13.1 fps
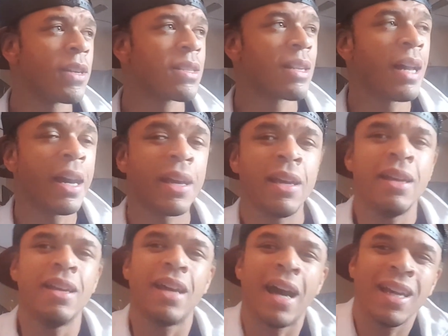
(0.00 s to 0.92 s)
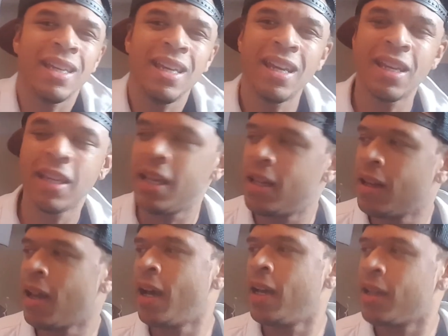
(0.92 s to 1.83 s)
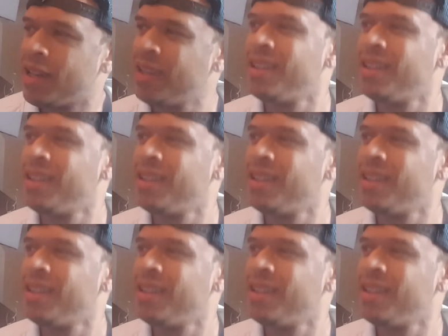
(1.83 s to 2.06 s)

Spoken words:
It's like, I can't get, like,